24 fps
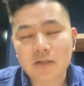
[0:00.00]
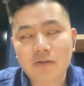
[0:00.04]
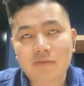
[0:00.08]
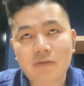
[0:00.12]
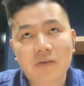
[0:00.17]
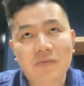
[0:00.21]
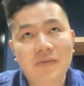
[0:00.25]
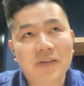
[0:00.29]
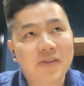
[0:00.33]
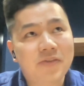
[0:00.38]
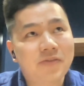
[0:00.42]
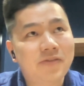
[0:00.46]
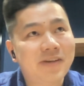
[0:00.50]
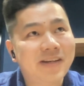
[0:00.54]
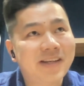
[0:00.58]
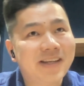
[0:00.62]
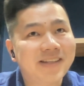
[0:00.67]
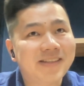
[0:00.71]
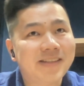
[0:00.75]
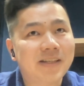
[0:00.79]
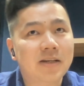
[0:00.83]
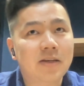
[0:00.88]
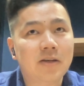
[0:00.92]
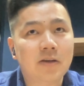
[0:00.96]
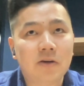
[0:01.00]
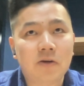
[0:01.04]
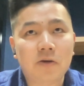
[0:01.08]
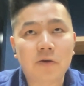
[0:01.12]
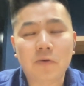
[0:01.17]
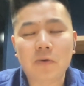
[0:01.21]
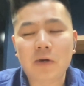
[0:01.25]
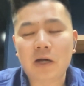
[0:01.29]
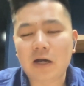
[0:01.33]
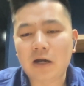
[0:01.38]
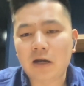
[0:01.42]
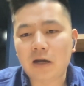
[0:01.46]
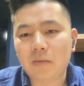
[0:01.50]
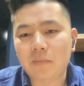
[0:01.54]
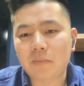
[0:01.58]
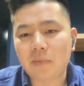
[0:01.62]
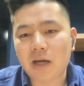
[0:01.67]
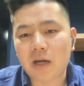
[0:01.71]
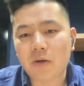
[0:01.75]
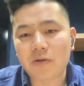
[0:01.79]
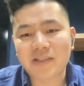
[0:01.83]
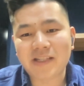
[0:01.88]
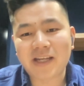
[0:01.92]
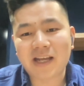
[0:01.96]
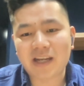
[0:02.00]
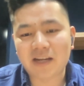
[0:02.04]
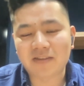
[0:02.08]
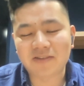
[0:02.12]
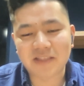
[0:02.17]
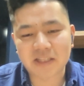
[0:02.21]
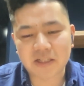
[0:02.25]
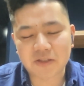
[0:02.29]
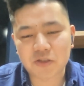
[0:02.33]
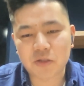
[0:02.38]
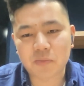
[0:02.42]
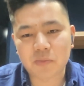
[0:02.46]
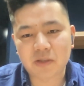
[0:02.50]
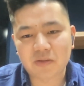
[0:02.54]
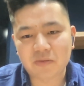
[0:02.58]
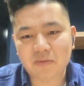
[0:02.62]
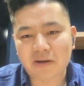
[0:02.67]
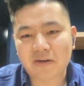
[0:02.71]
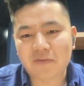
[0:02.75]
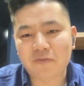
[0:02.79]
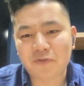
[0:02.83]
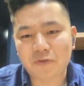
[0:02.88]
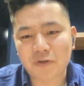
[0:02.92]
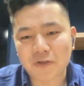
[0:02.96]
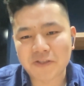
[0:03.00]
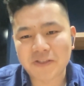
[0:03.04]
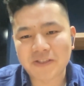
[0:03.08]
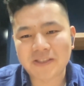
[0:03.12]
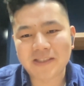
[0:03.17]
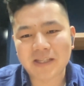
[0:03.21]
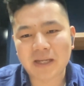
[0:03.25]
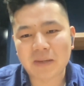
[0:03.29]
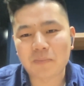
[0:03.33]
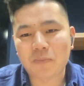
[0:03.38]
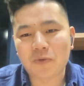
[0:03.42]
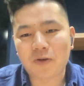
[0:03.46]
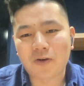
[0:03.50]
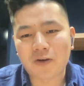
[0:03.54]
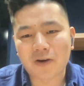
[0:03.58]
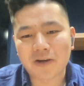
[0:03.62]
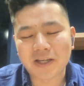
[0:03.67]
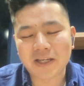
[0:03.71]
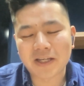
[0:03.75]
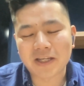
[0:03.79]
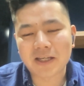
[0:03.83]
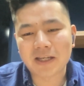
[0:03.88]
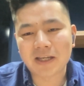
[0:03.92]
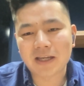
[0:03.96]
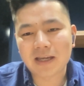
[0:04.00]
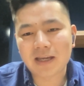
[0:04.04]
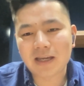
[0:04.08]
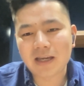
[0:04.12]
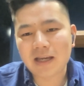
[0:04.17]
Roughly 3 years ago, I was hunted to be the very first employee